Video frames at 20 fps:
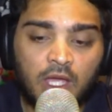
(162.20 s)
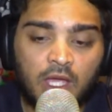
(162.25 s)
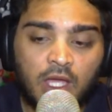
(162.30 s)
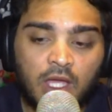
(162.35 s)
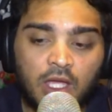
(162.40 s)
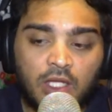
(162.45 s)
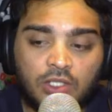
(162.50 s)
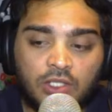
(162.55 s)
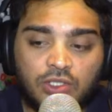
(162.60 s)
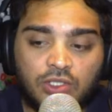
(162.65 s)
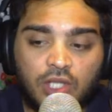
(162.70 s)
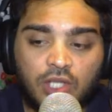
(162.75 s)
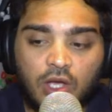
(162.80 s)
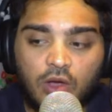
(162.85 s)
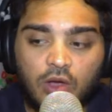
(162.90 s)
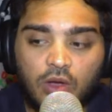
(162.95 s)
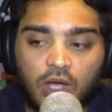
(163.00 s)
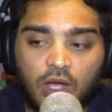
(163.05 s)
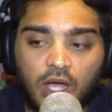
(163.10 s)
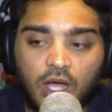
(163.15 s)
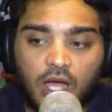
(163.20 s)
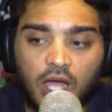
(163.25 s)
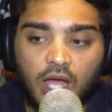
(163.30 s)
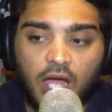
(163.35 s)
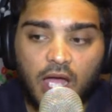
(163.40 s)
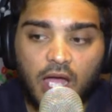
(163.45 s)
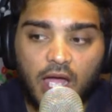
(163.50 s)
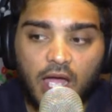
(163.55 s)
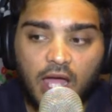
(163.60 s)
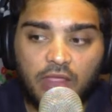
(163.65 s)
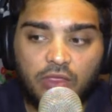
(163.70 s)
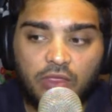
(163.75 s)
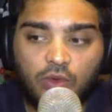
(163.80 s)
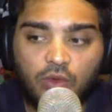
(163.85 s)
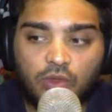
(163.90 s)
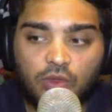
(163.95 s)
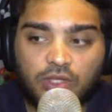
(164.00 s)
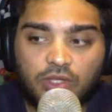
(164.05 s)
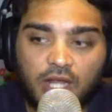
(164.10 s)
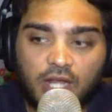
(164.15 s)
So I
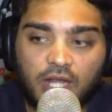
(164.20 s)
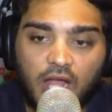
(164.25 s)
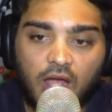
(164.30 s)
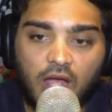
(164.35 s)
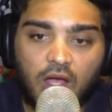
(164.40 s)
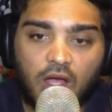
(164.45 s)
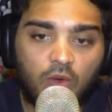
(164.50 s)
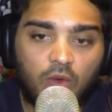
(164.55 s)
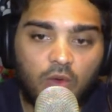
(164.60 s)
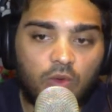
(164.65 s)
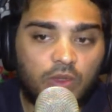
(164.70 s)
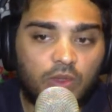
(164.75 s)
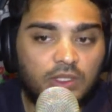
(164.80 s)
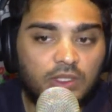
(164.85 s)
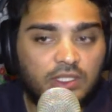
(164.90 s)
thought that I will